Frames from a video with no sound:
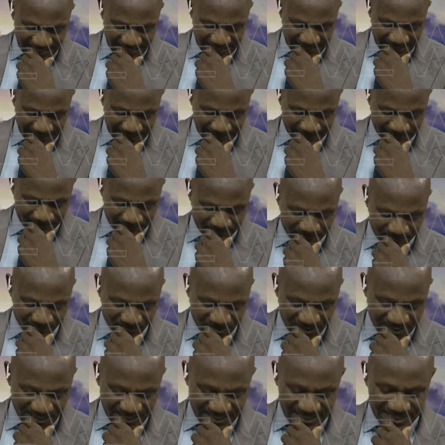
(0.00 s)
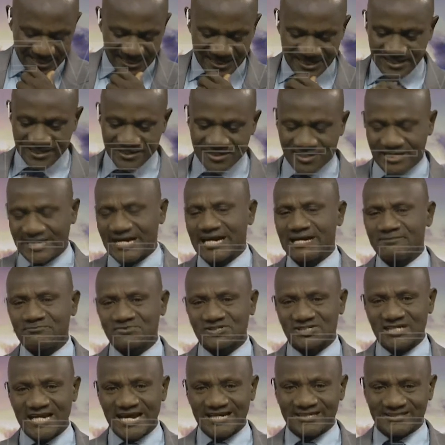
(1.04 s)
Um,
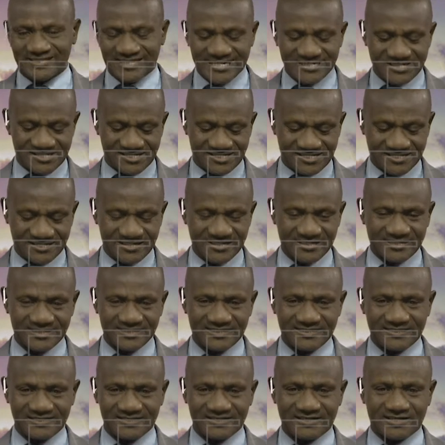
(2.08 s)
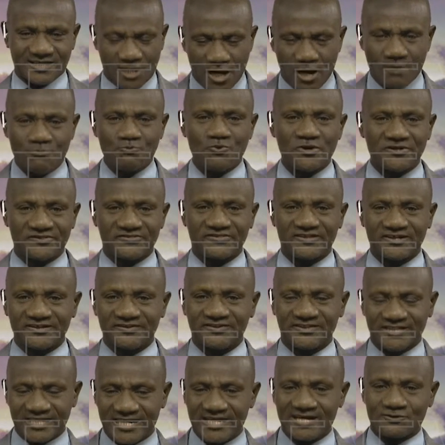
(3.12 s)
games like this come
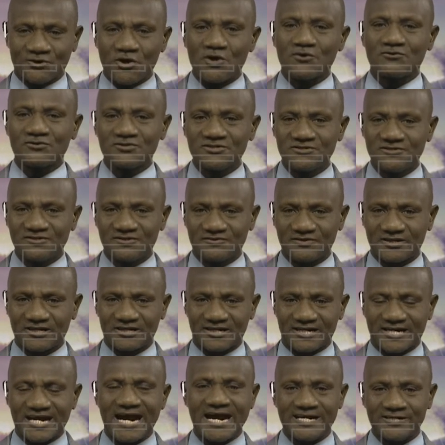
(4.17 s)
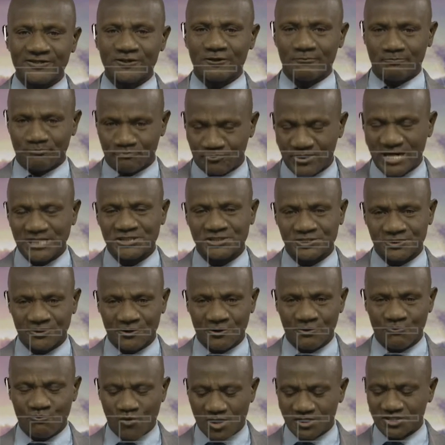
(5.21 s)
with their own kind of
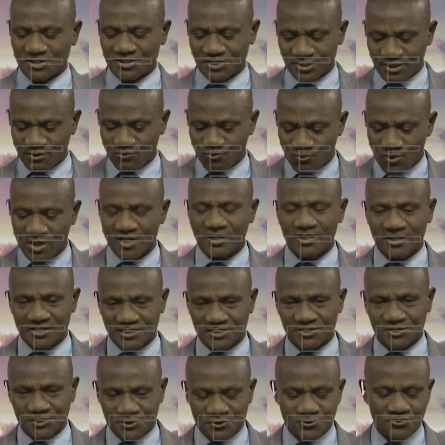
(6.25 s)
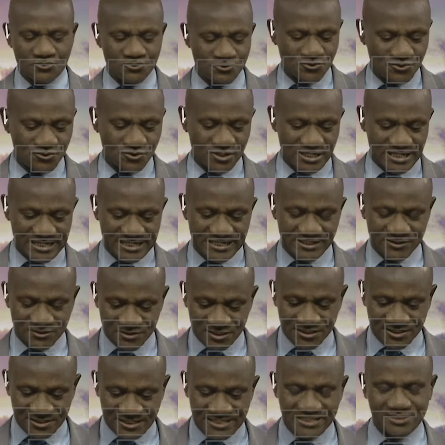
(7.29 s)
pressure. What's your words to
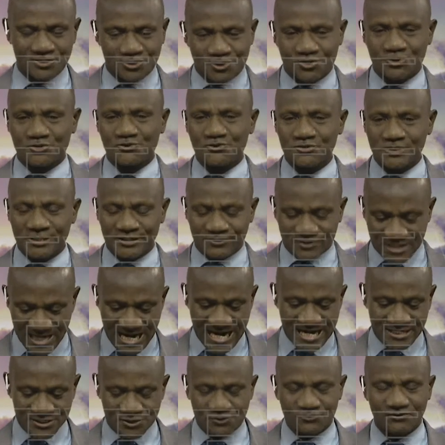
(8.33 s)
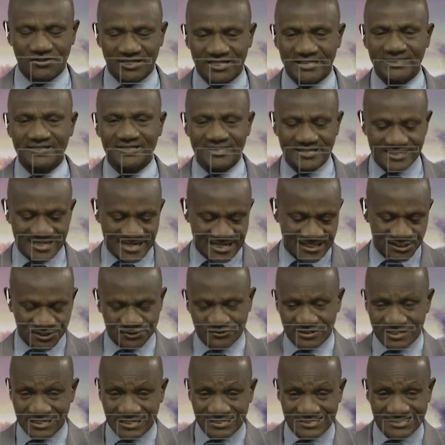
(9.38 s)
you know these two you know guys who lead the
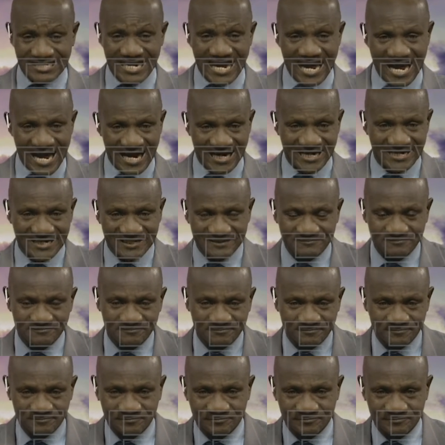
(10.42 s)
Nigerian attack?